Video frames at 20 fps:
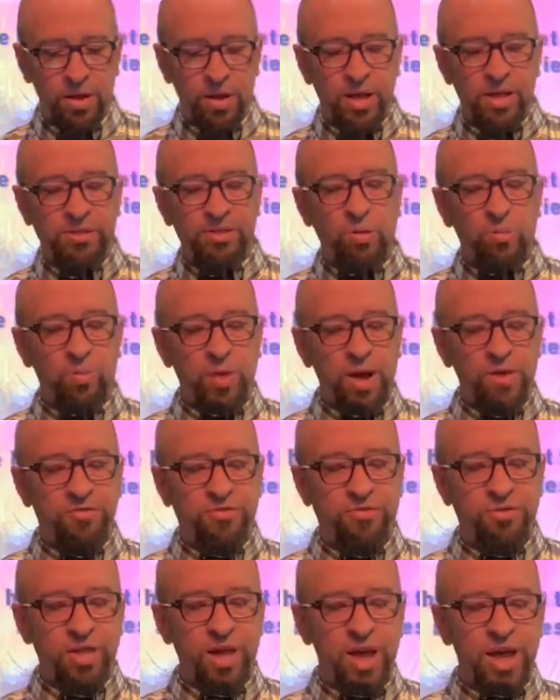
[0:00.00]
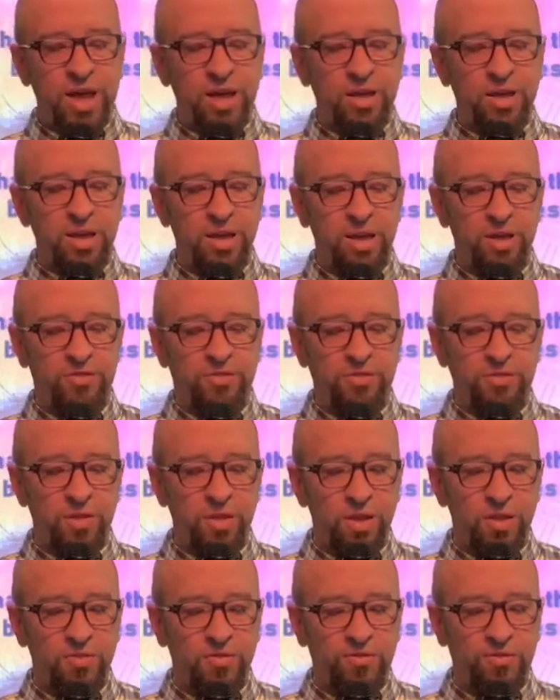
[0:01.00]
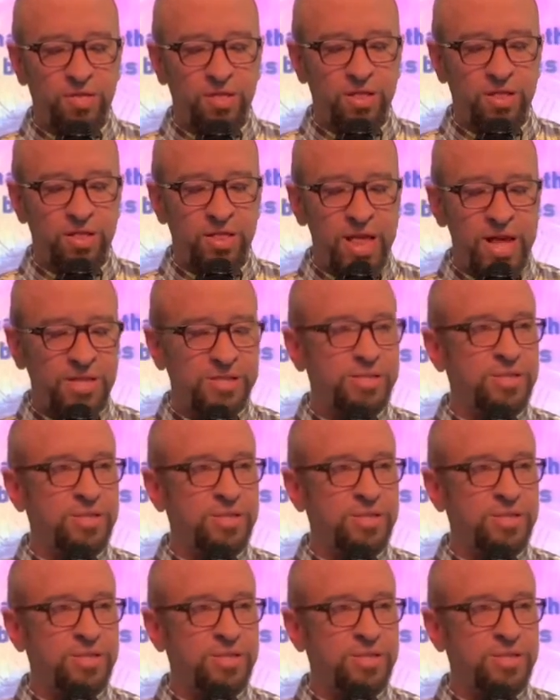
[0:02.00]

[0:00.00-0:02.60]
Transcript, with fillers: it's a red flag if if that